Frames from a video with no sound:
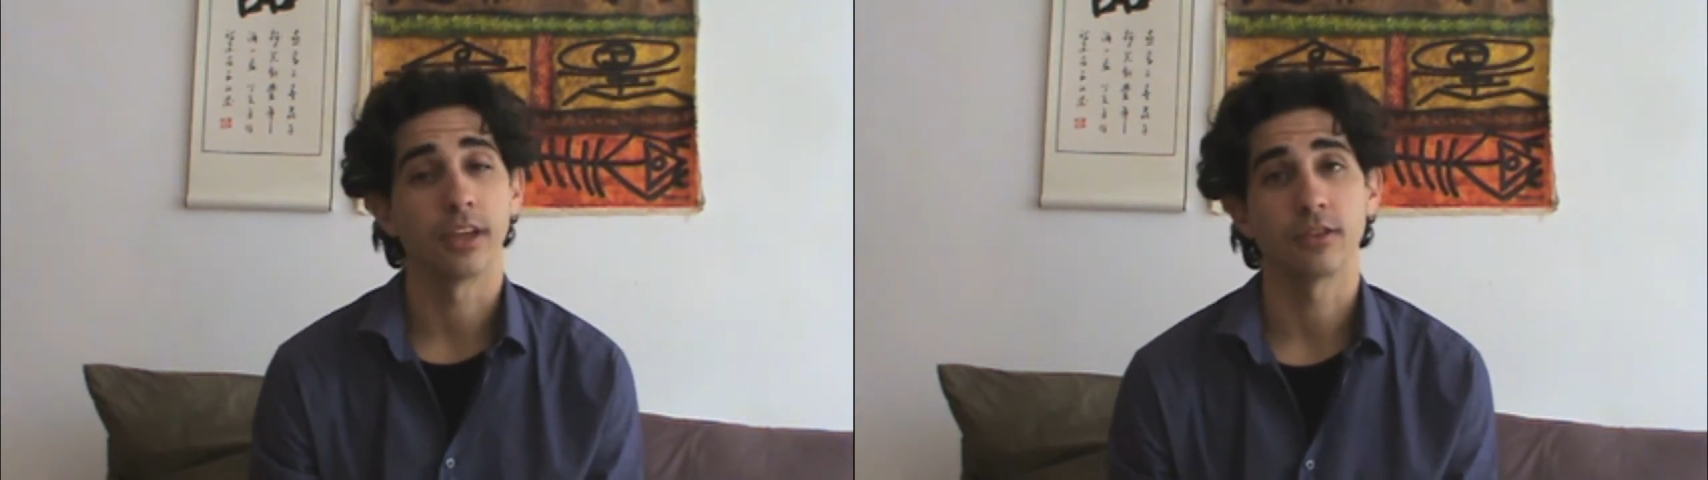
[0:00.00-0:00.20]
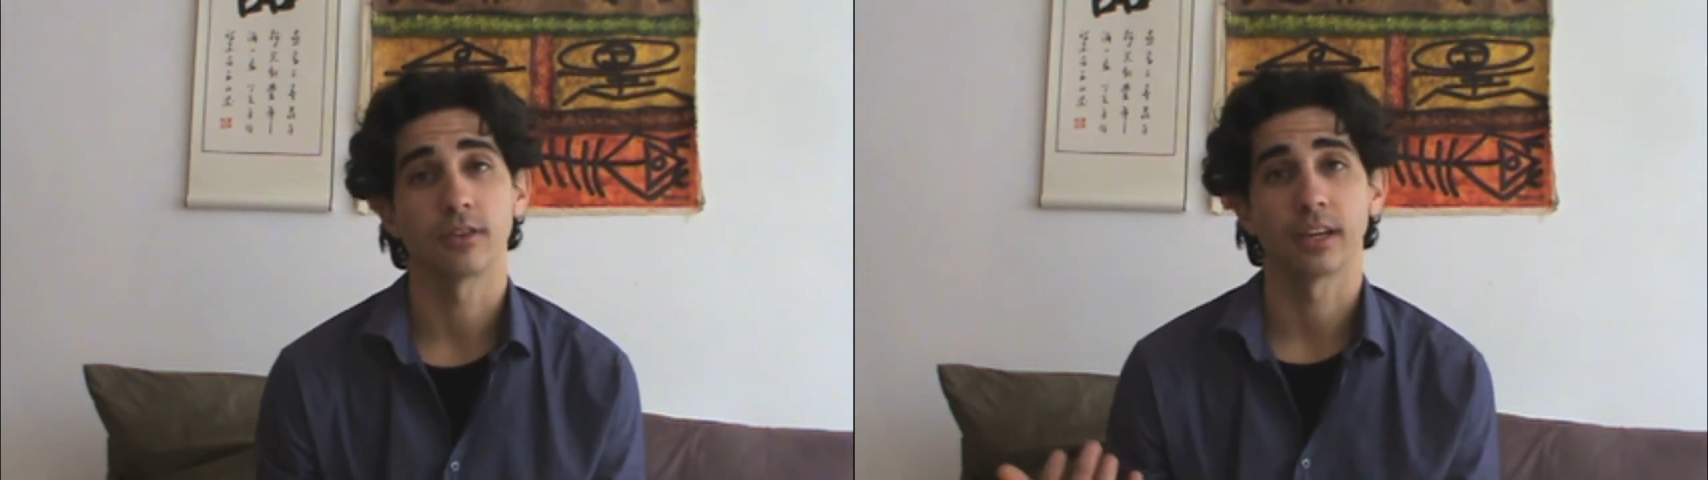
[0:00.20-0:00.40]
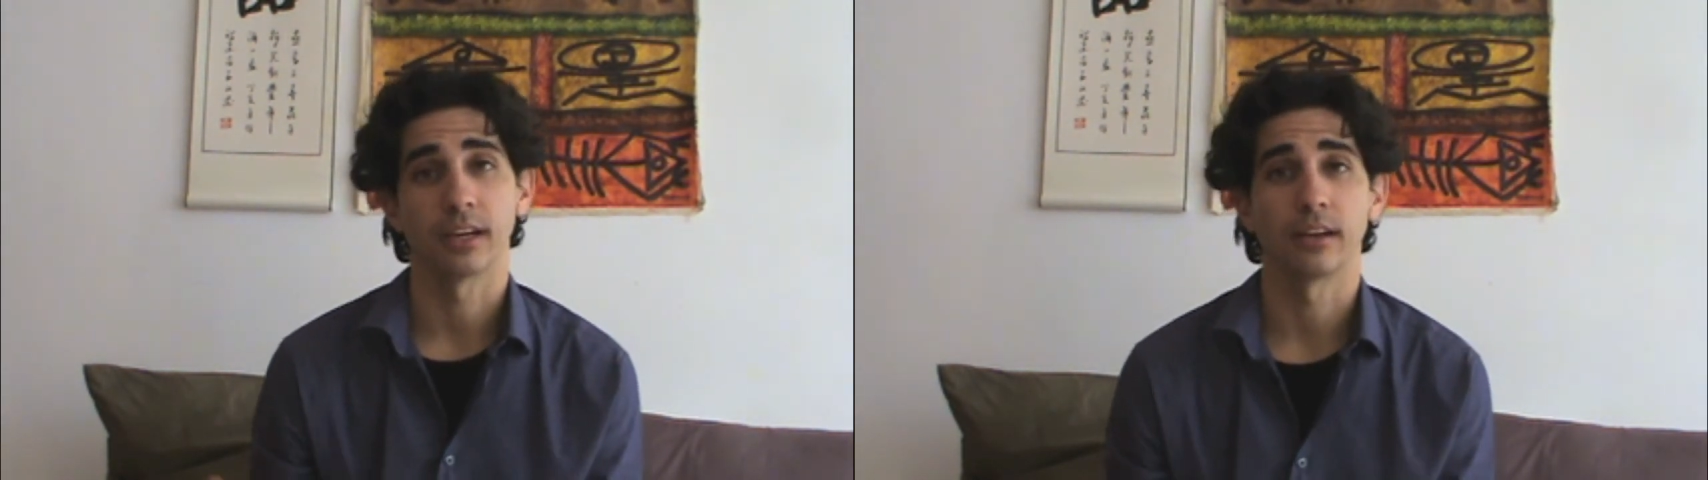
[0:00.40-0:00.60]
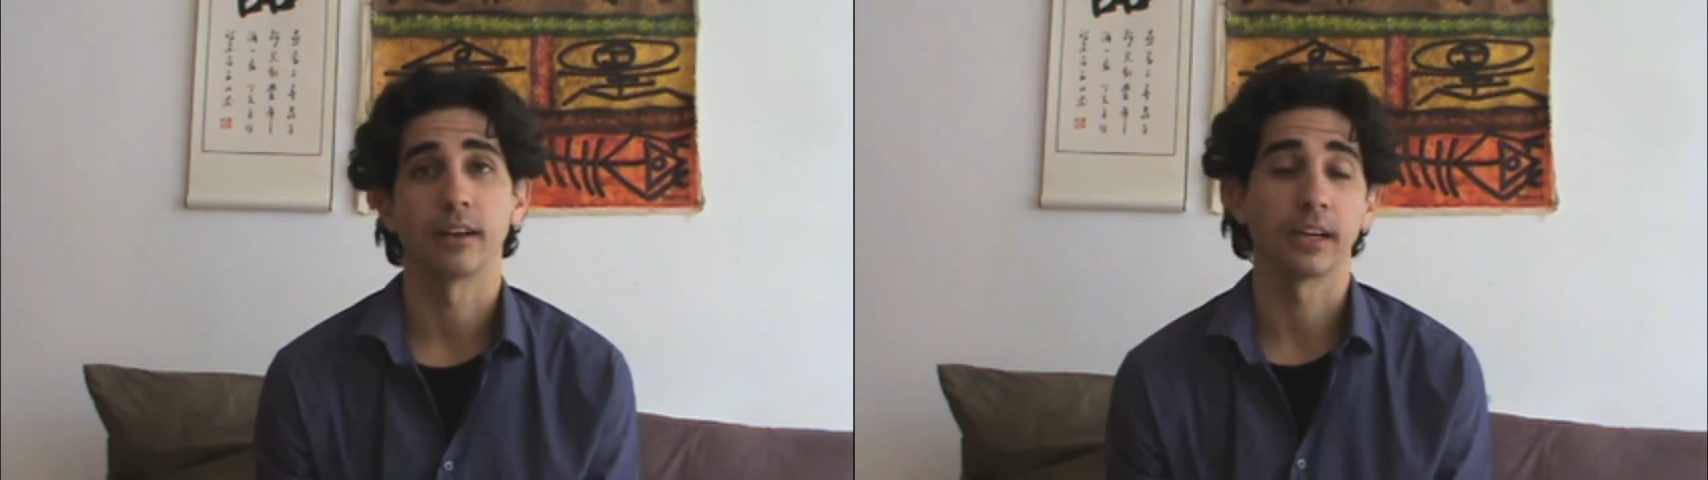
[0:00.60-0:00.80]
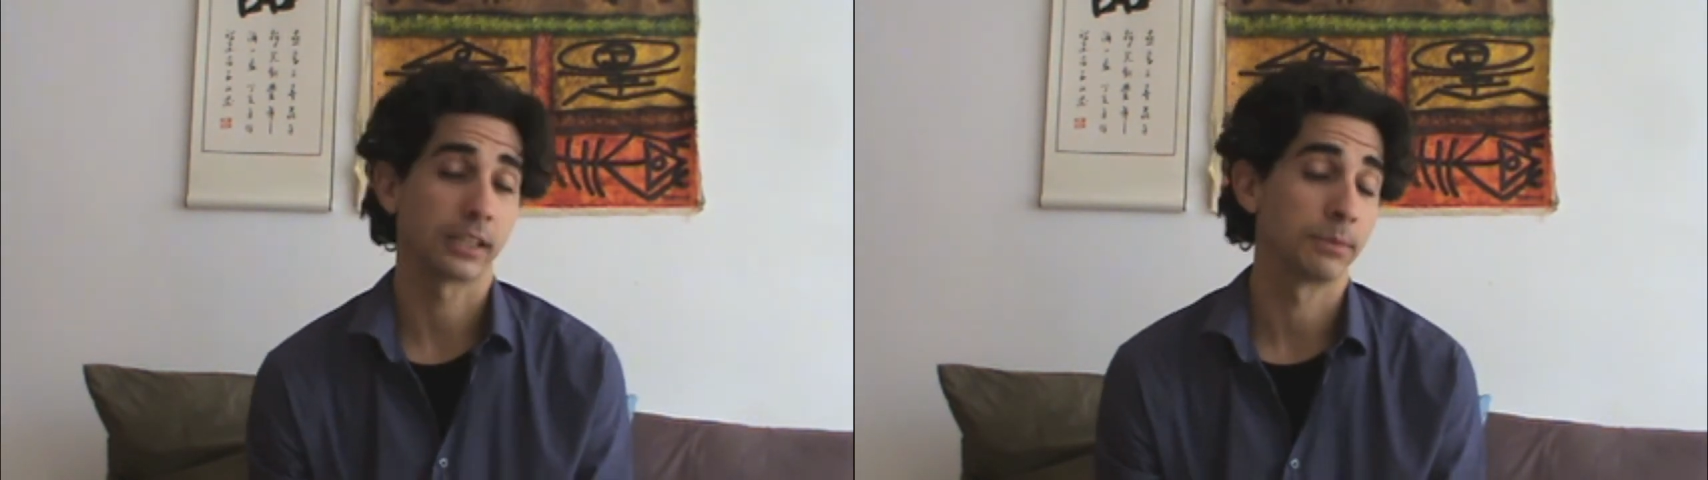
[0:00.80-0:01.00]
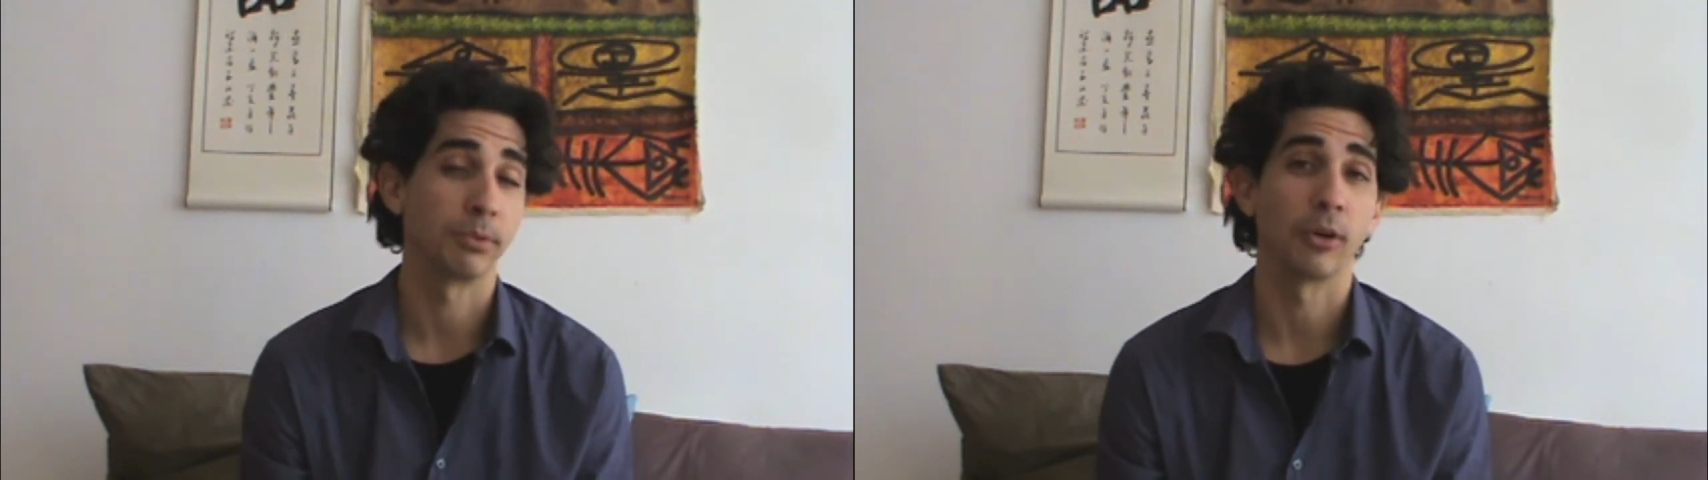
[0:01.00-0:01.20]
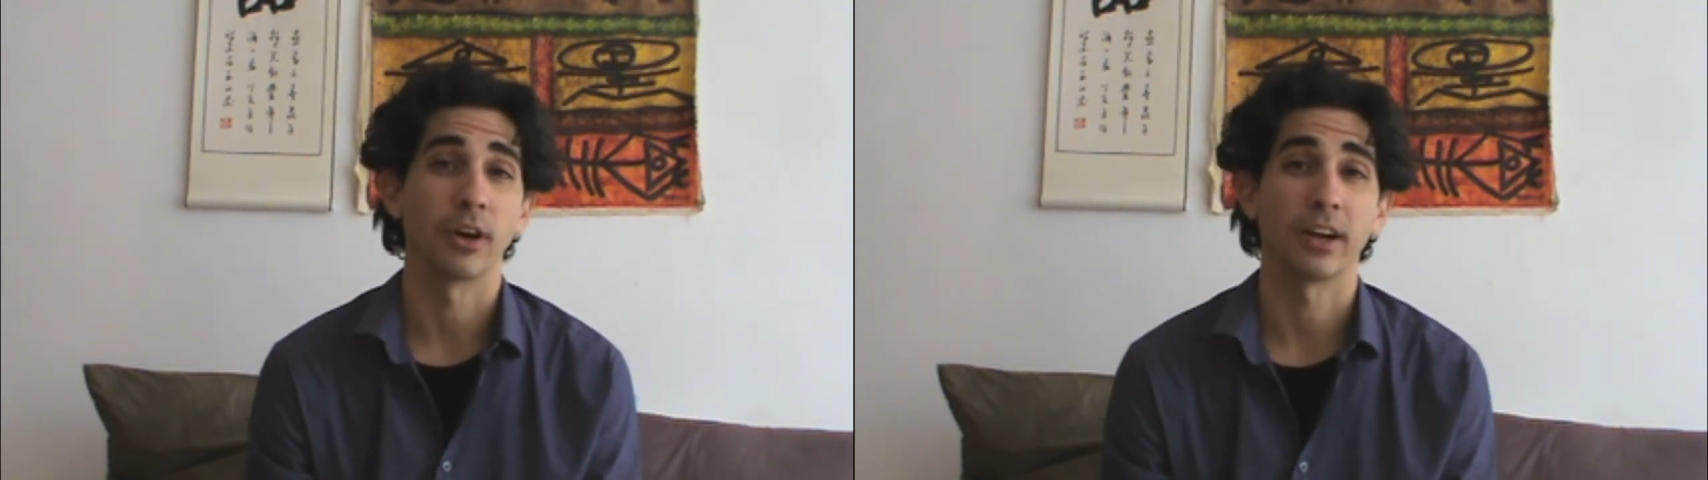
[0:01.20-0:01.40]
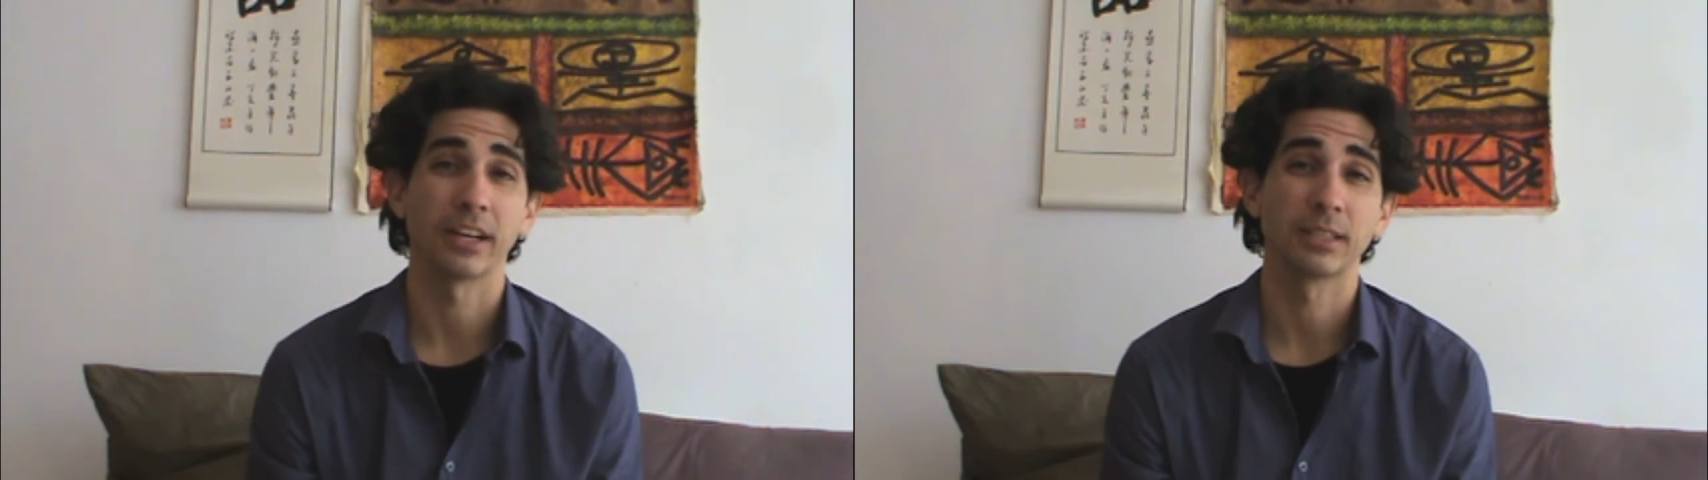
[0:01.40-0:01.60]
that you can
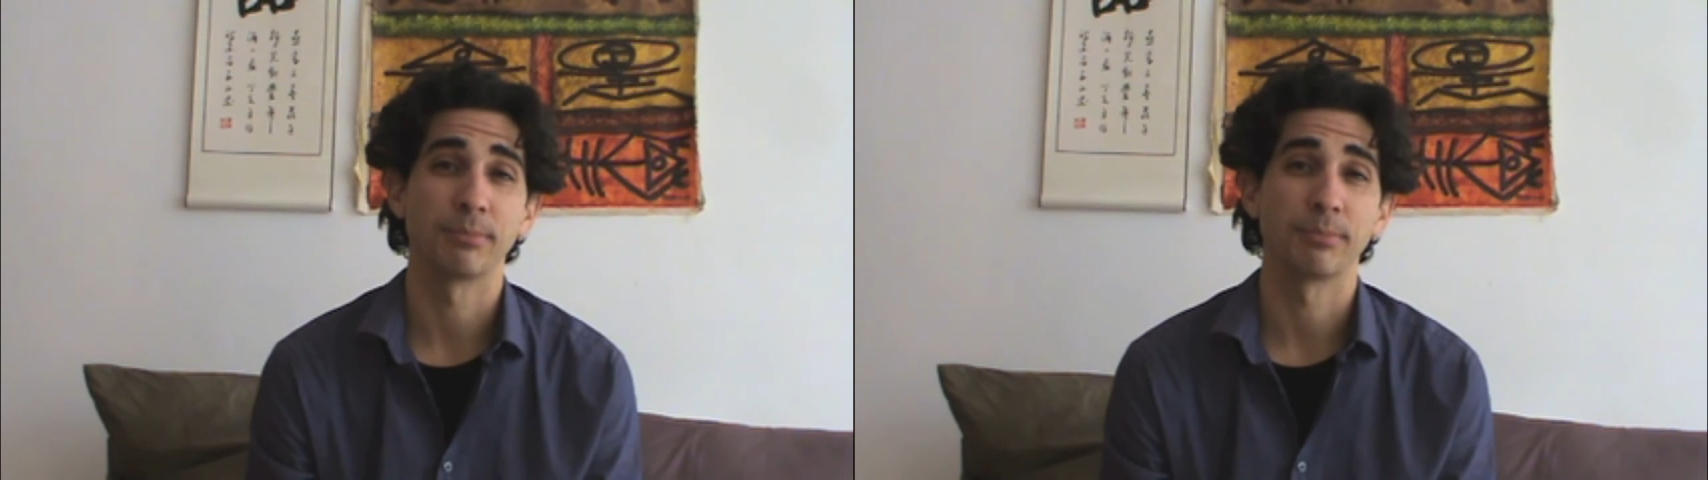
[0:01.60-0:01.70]
explore and